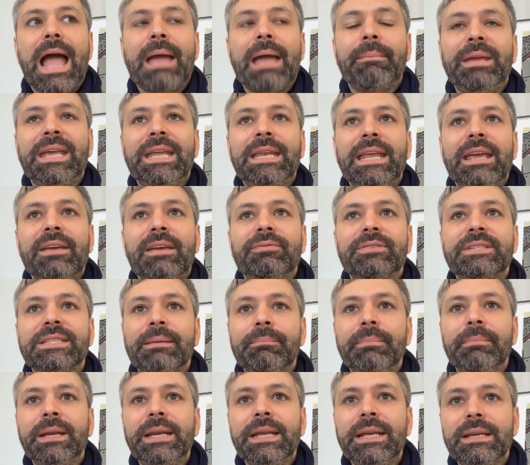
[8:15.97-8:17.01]
mean, if
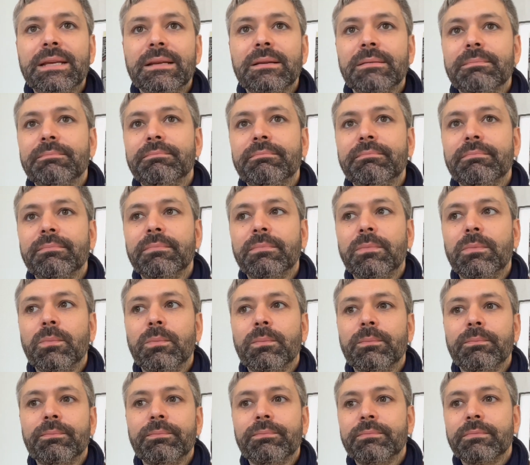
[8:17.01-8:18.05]
somebody
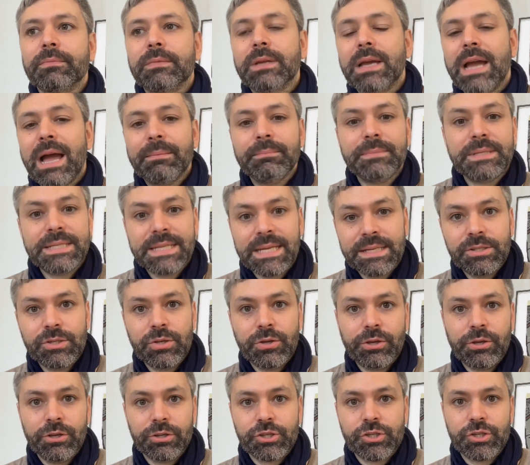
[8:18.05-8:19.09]
comes
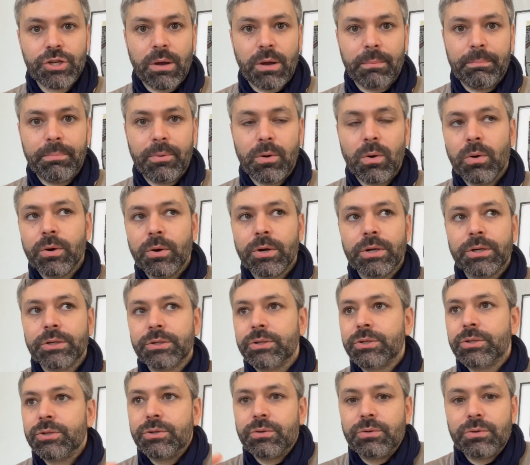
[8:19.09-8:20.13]
into your shop or
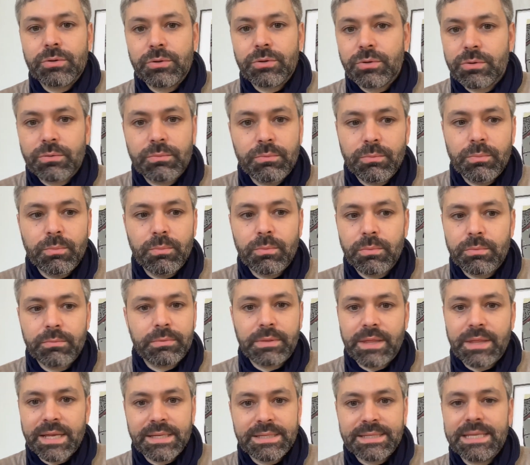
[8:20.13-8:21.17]

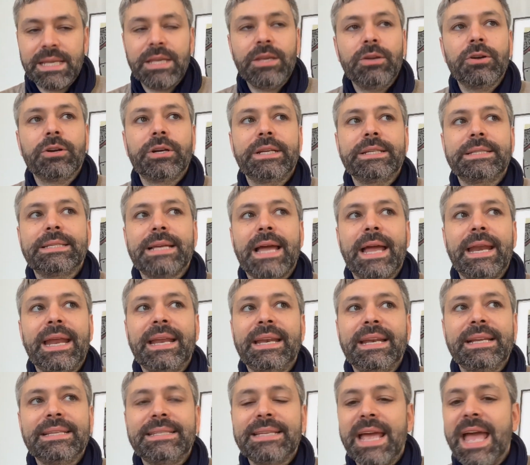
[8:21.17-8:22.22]
they see your design
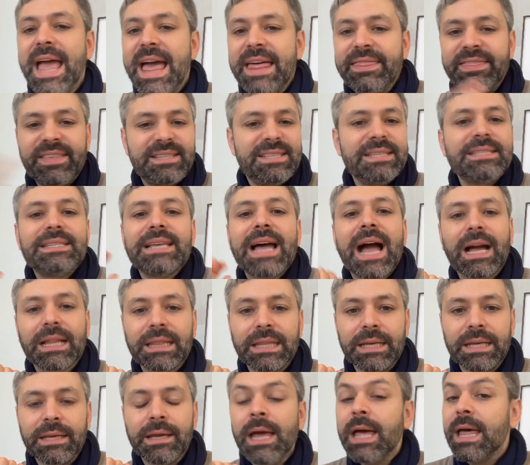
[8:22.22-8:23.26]
and they say, this is
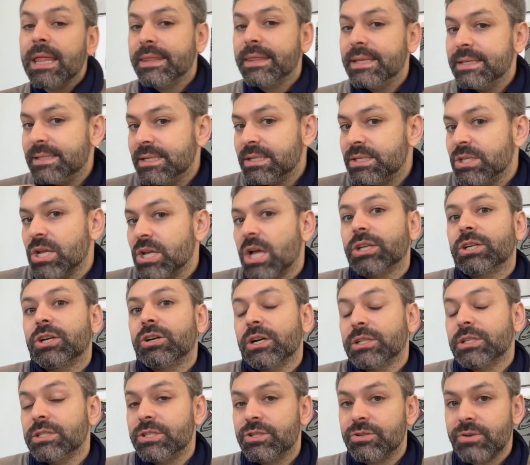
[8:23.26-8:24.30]
ugly, this is not
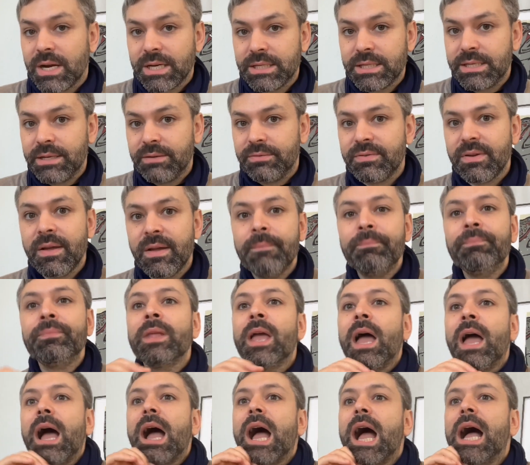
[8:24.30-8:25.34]
constructive.
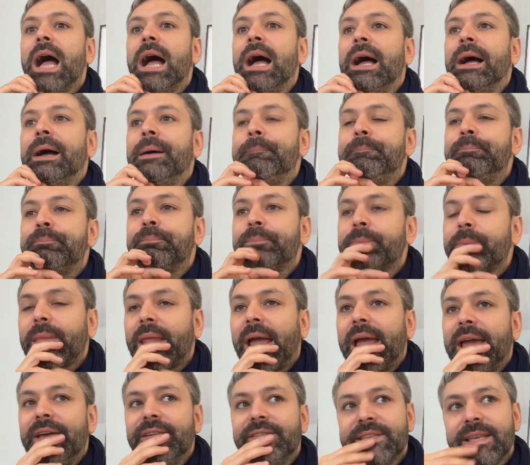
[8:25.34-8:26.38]

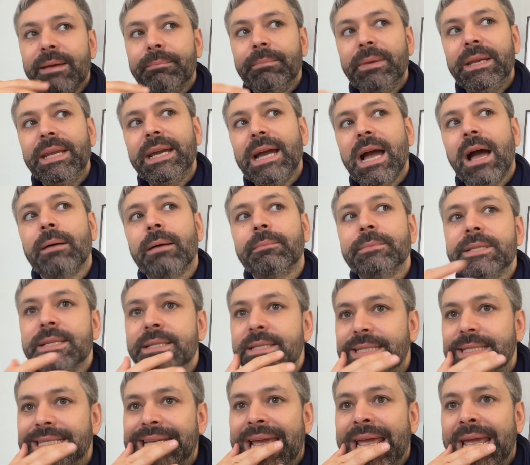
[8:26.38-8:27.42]
If somebody comes
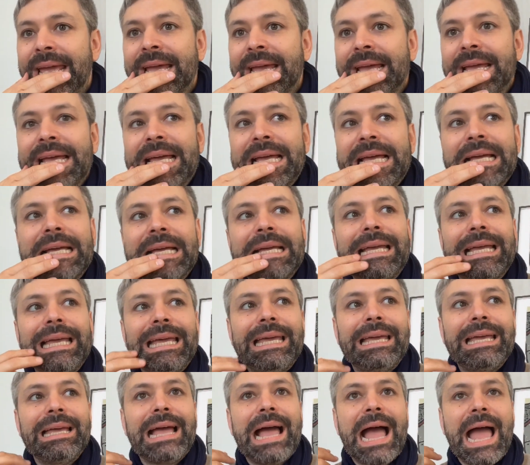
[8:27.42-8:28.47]
and say,
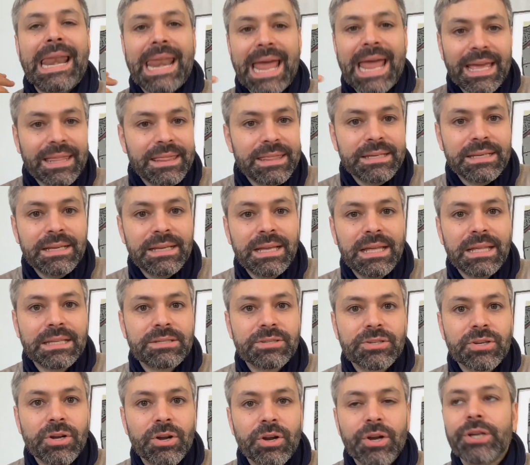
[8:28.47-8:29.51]
I like the
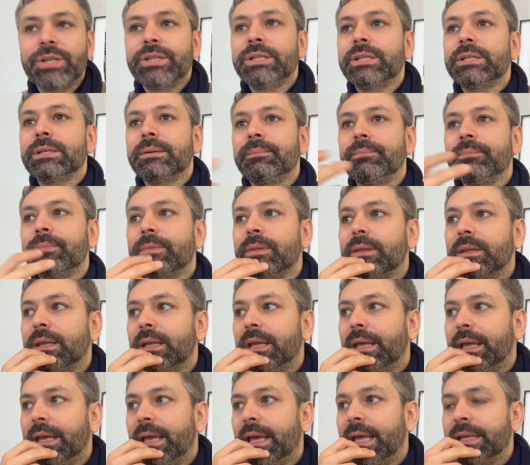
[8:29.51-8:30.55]
skirt,
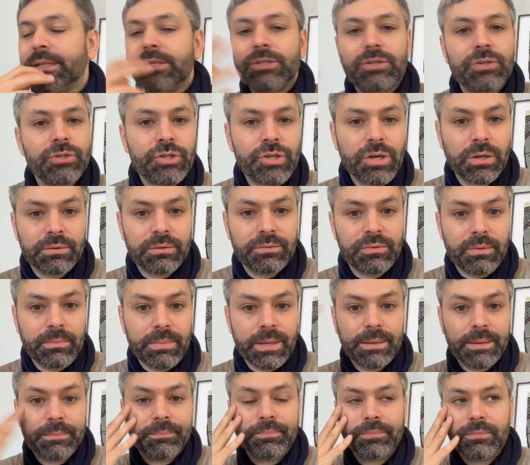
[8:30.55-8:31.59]
it's too short for
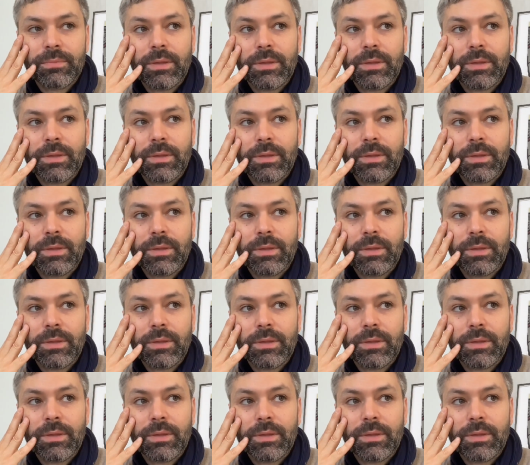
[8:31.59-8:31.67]
me.